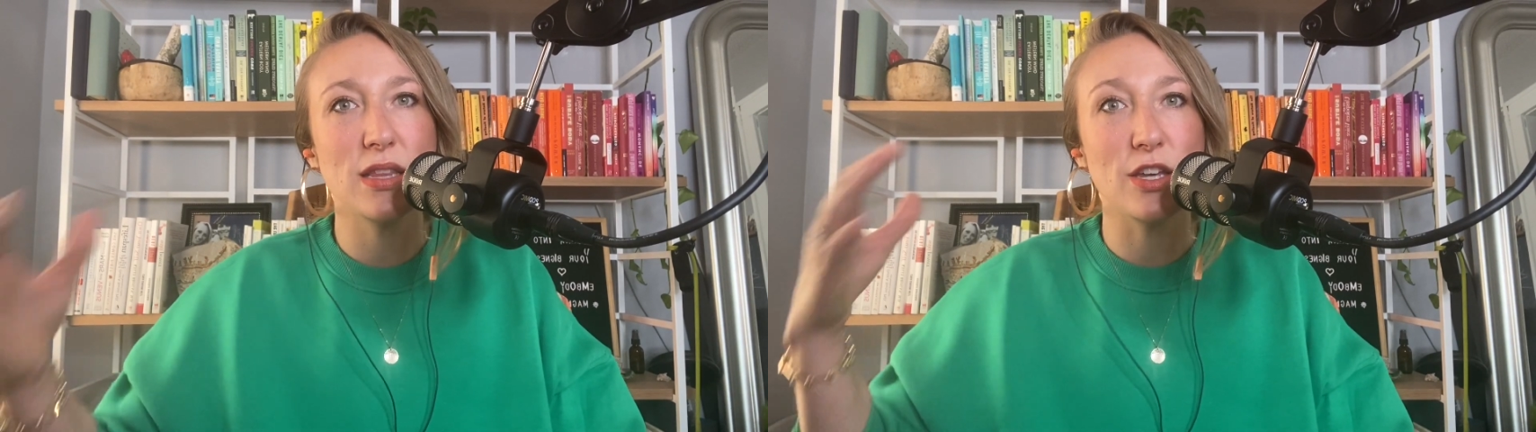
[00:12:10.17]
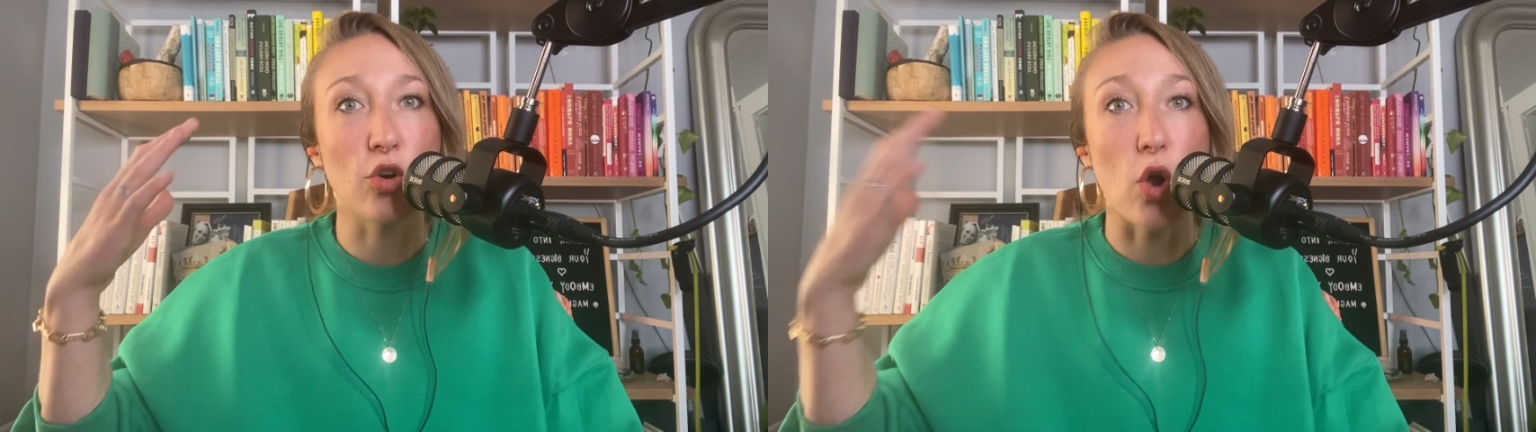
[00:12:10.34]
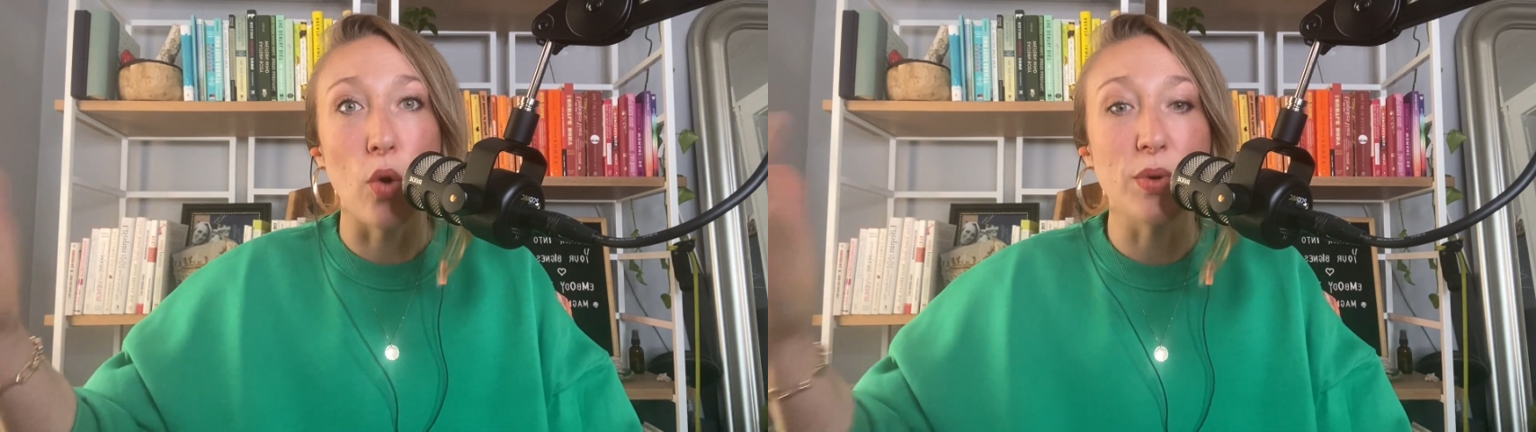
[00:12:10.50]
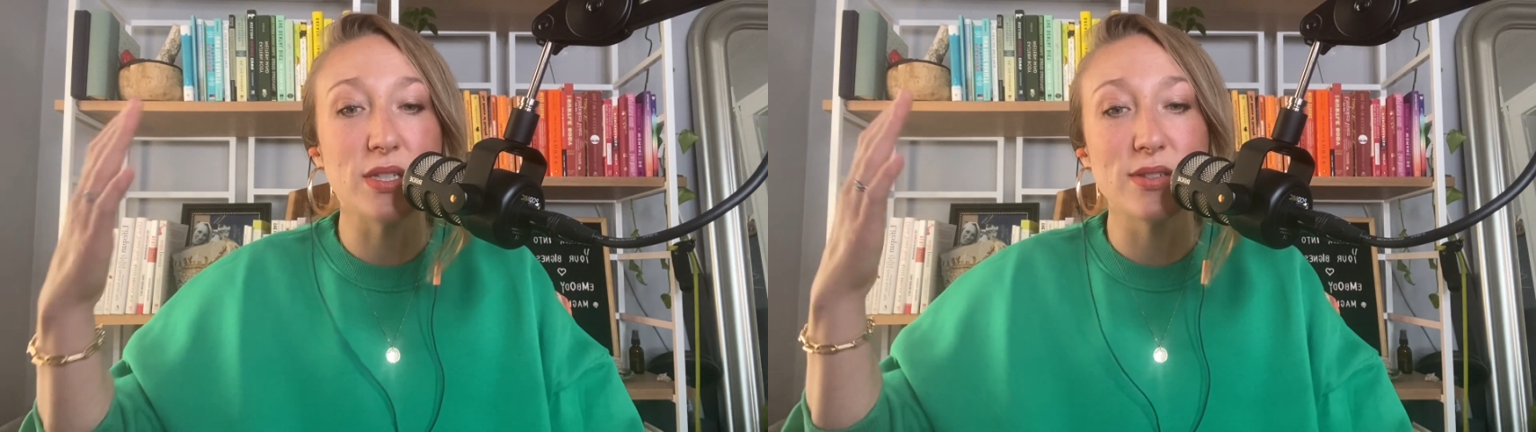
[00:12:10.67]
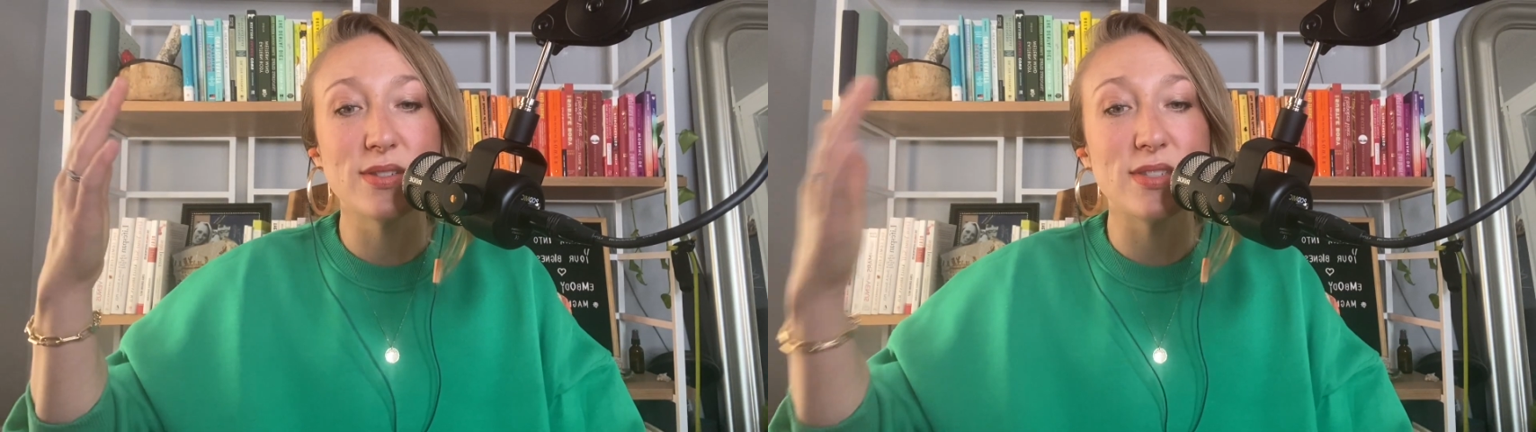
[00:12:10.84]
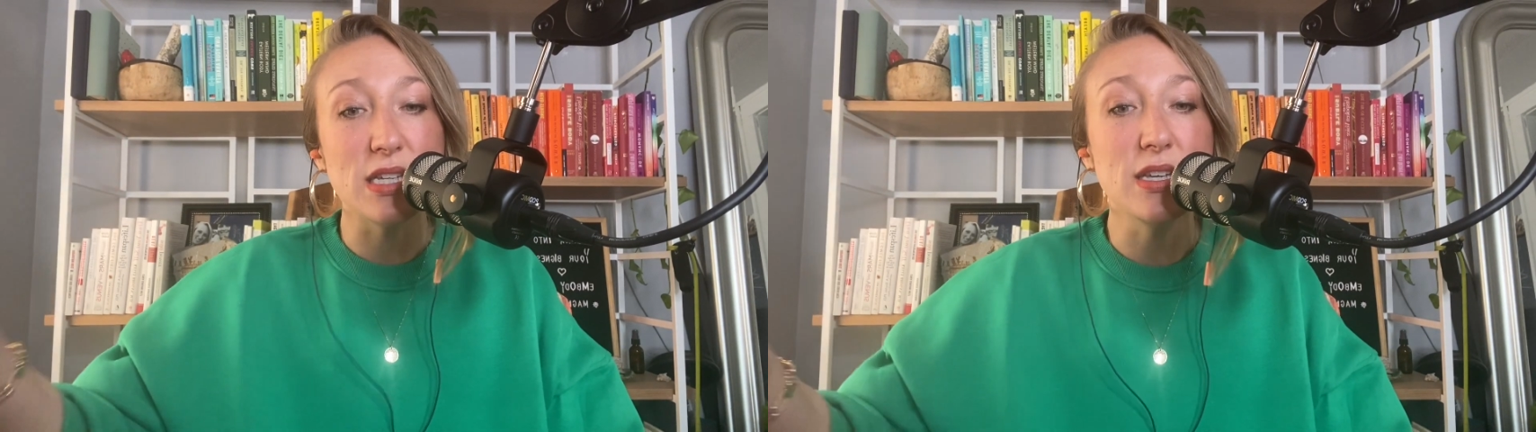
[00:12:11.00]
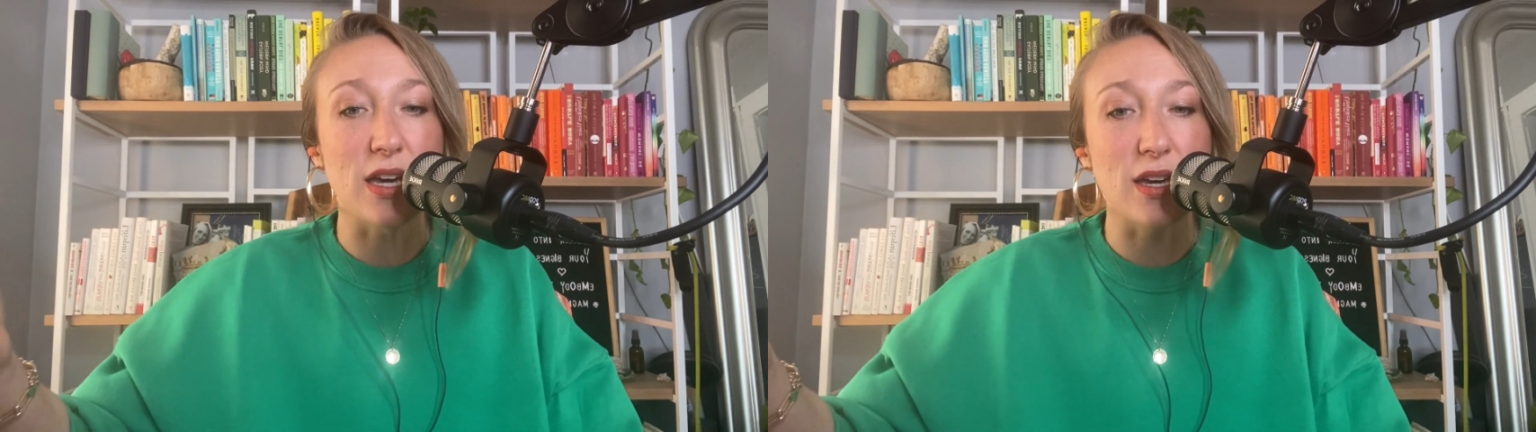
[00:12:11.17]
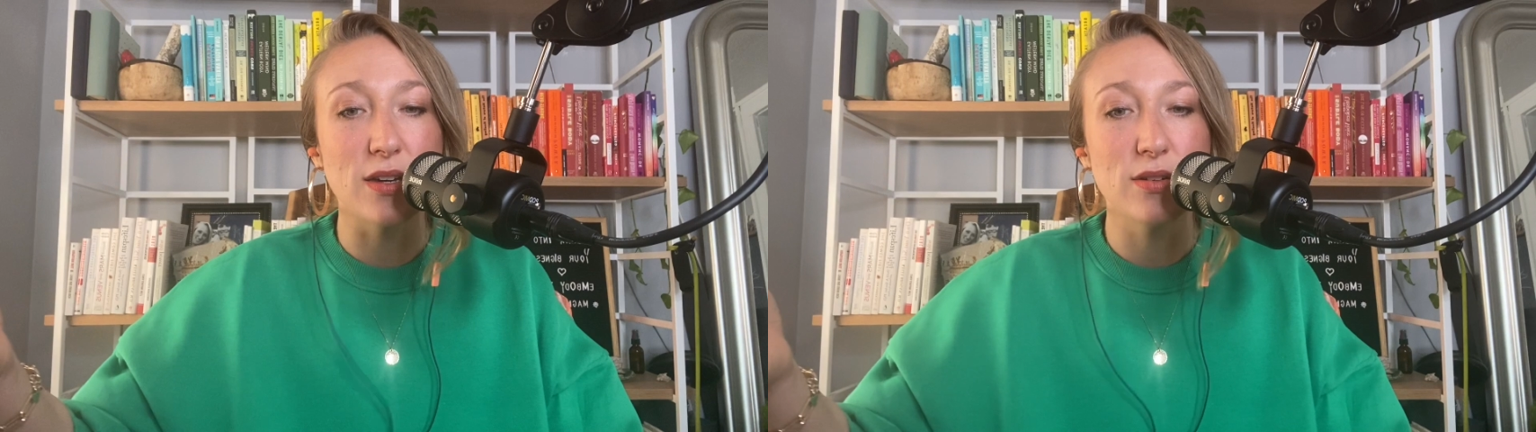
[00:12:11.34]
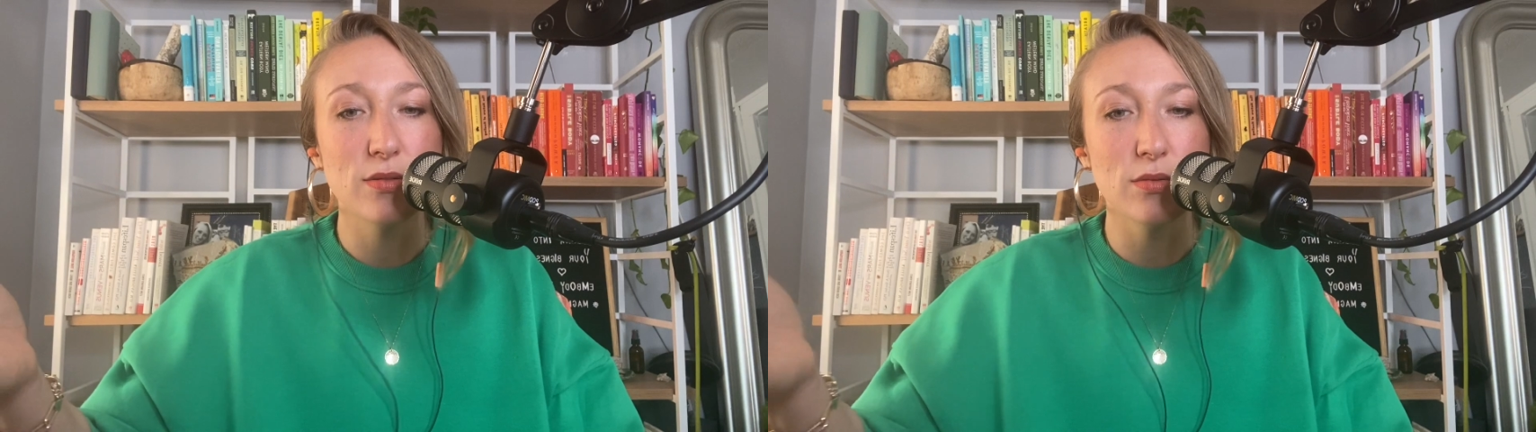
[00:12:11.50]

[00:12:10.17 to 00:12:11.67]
that you're always seeking,